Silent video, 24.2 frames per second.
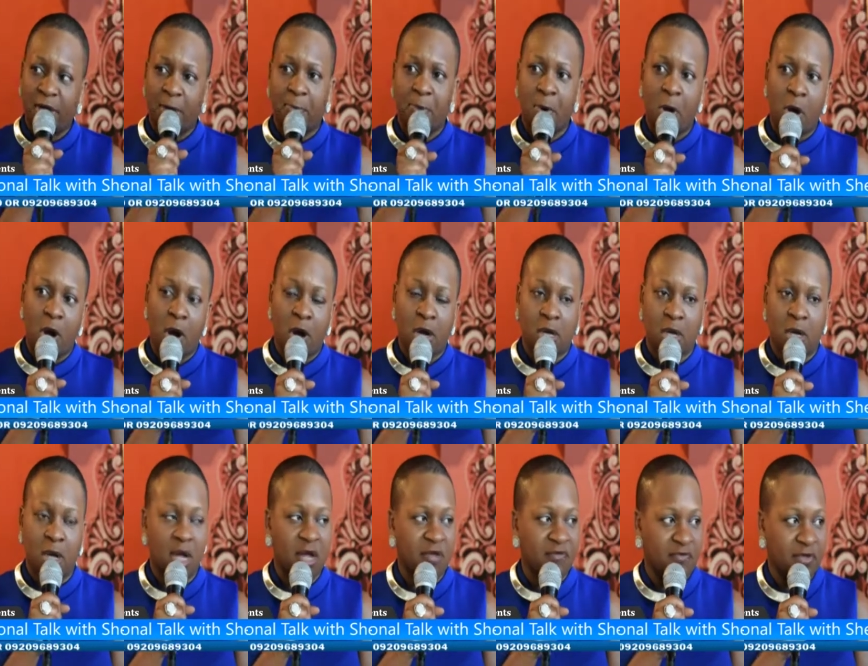part
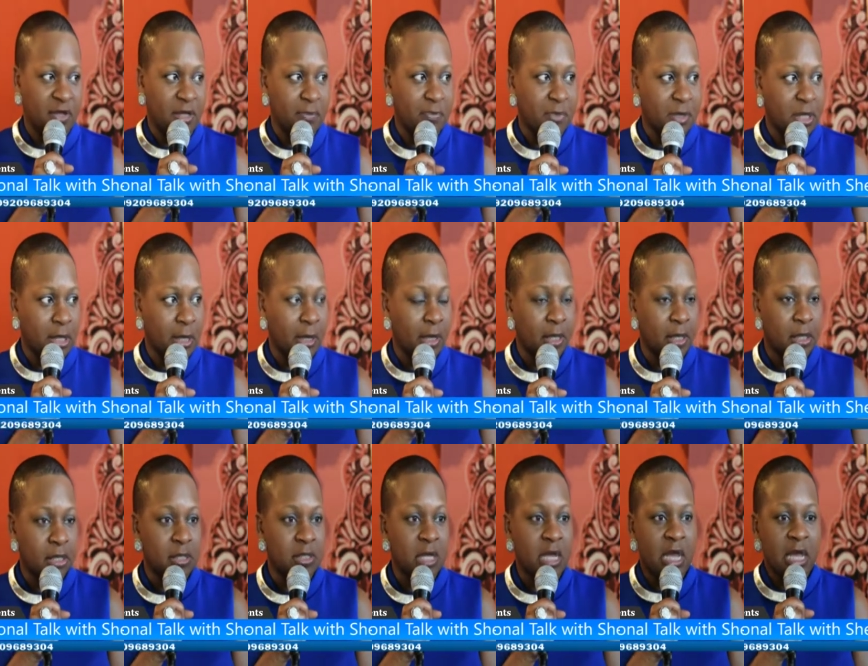of it
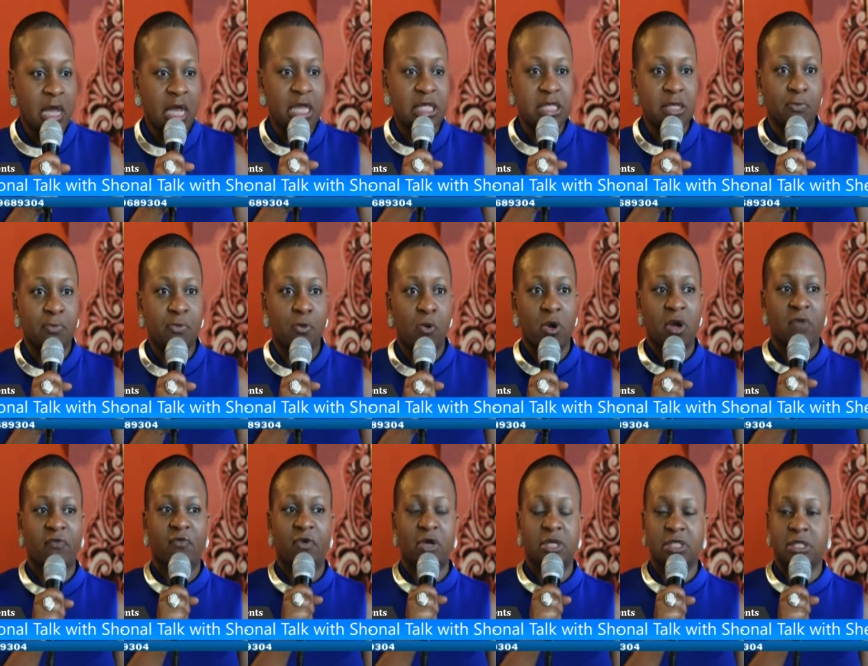because it's
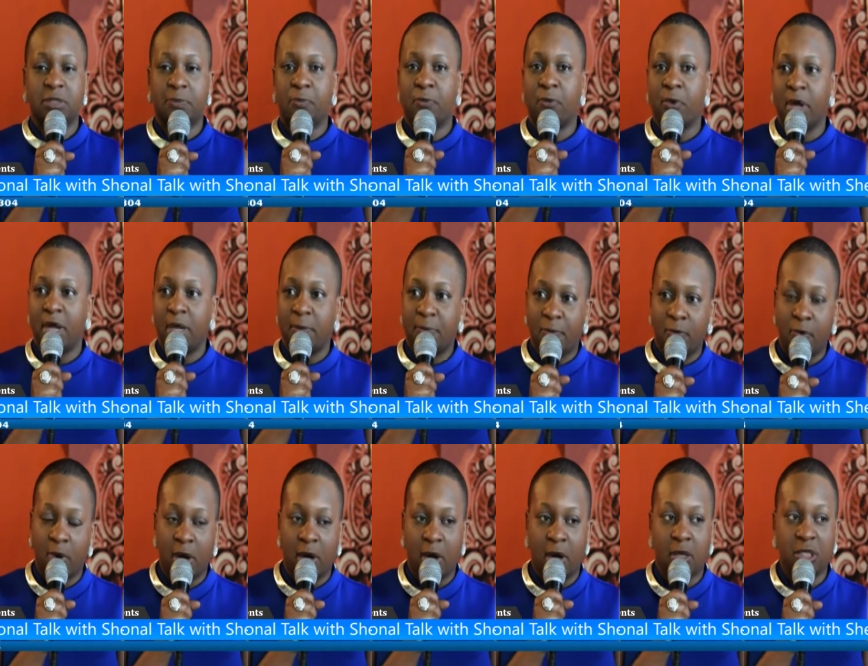important for us to pray.
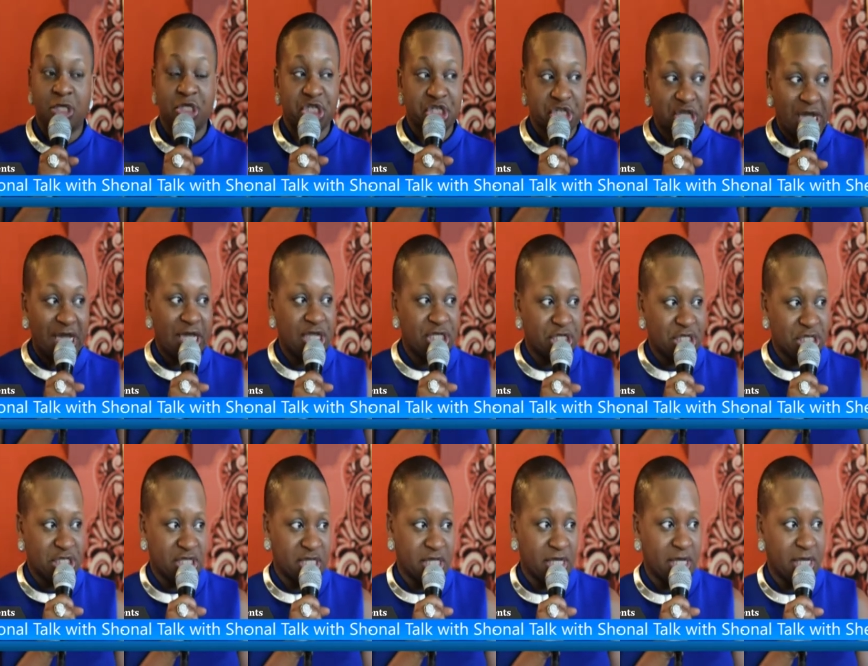Prayer
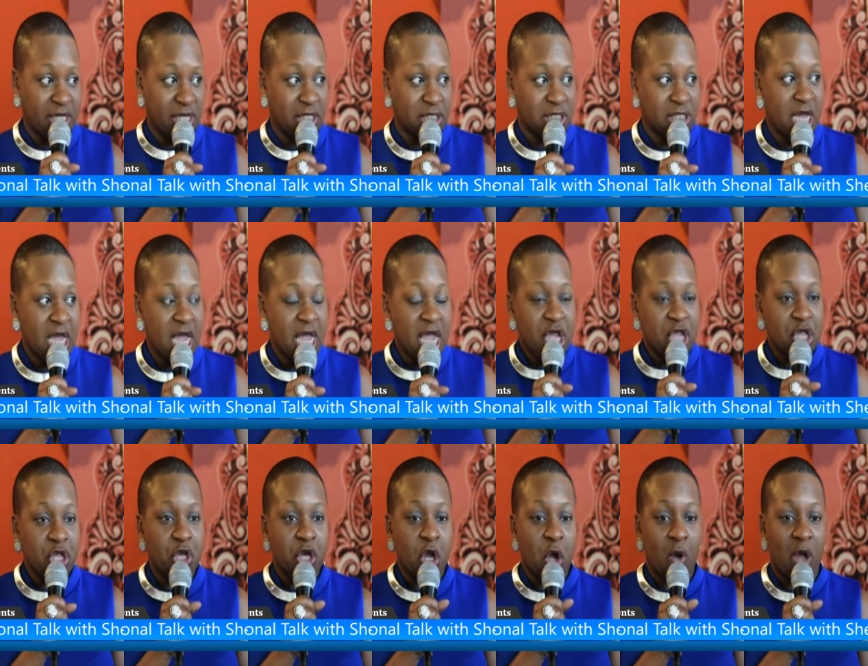changes things,
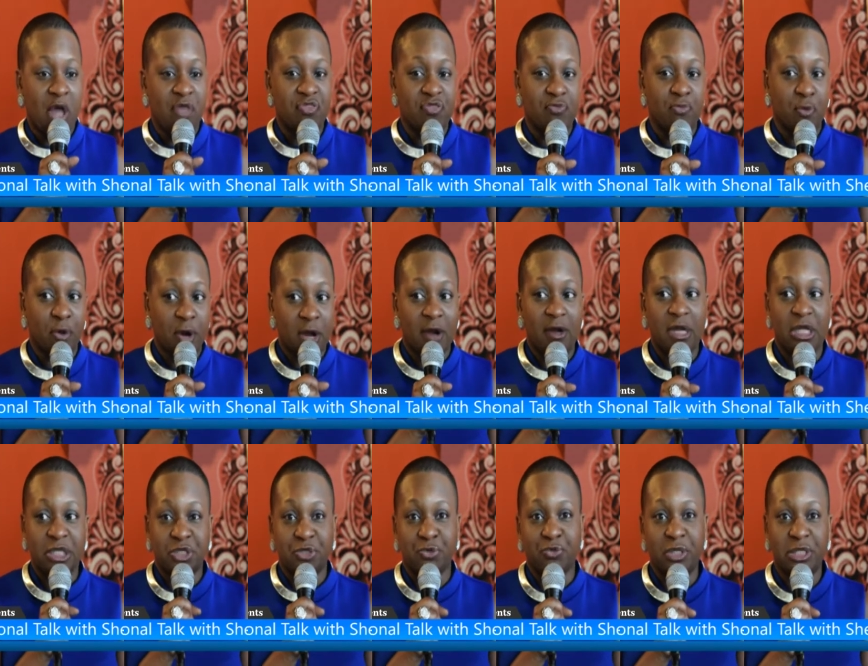you know, and prayer
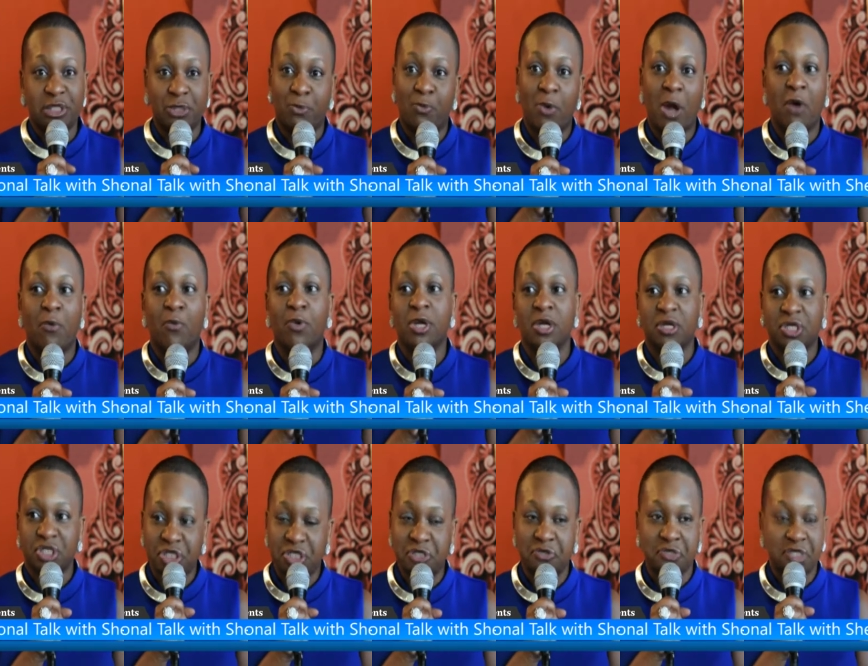is the reason why we are
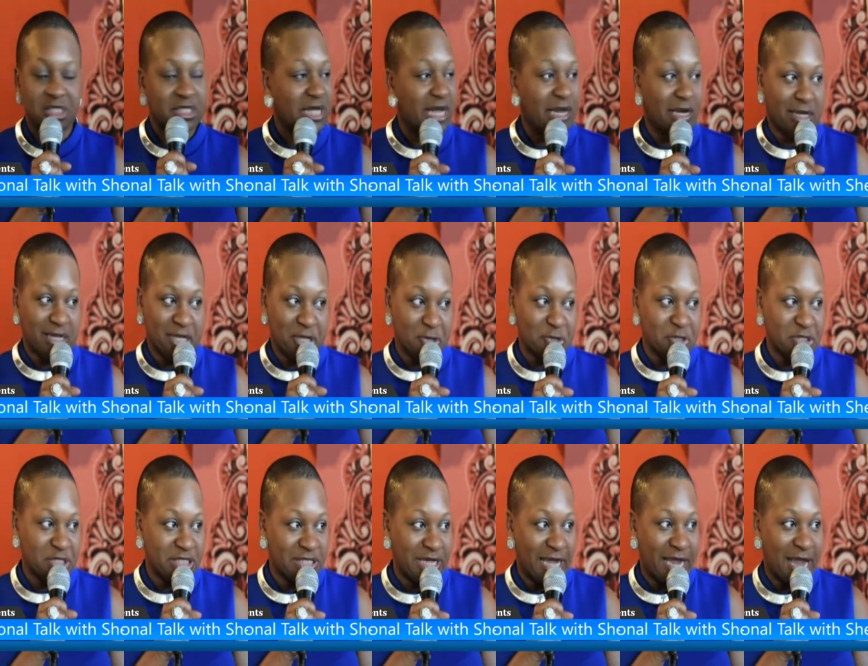still standing here
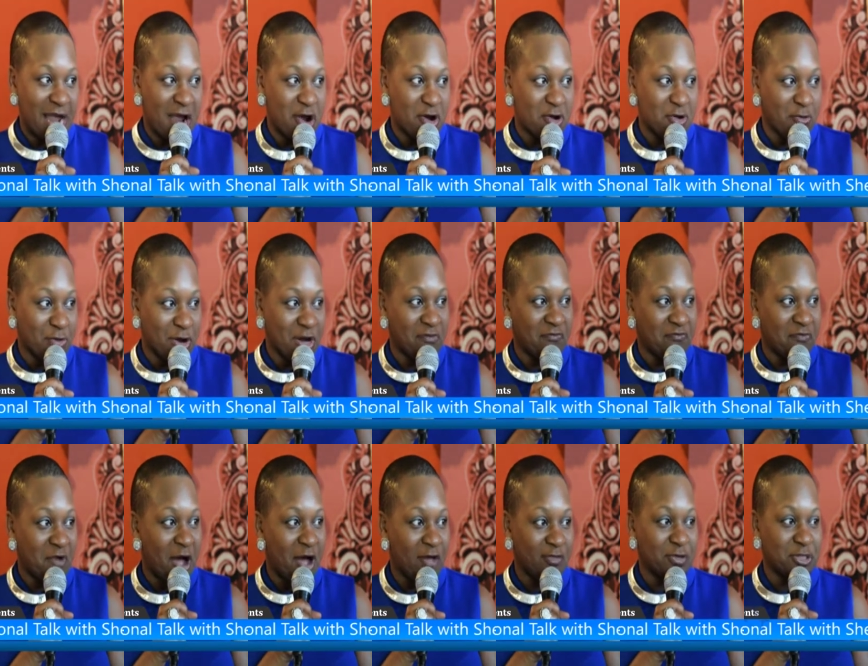today. Our
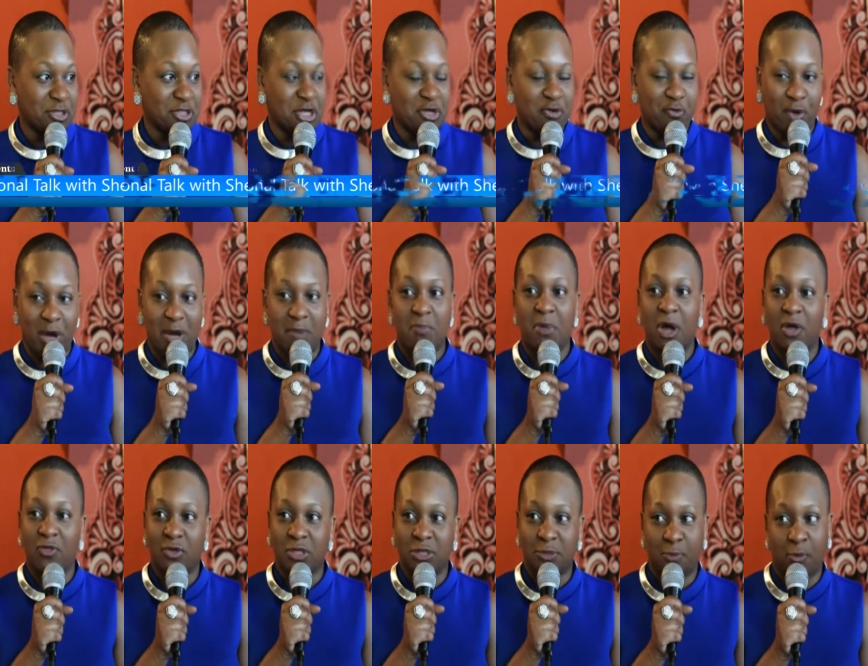grandfathers and
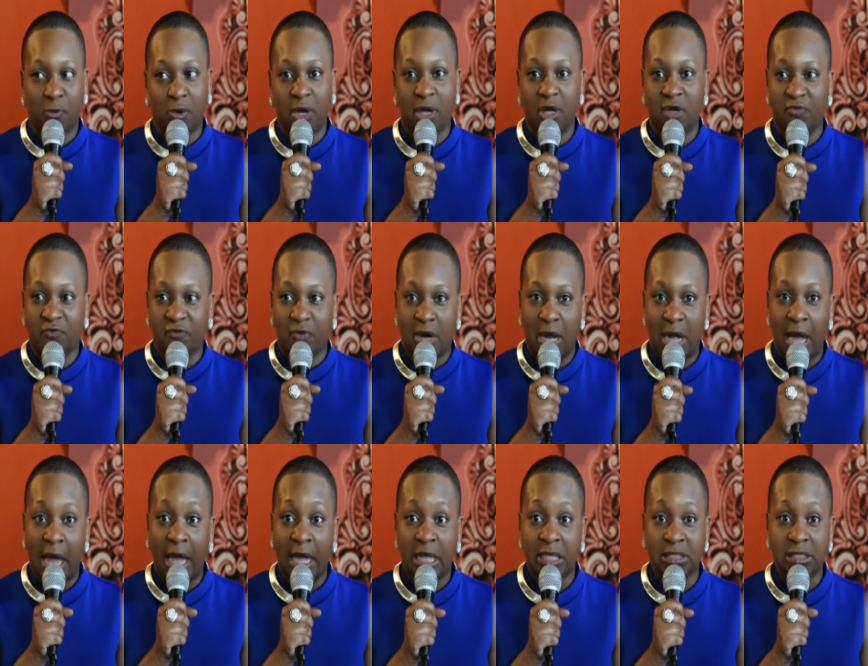grandmothers prayed for
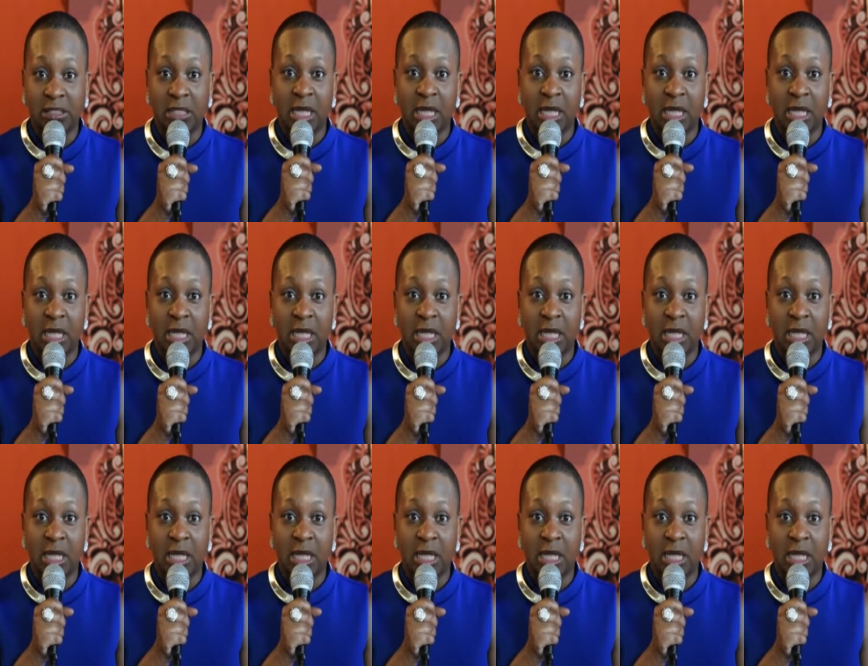us,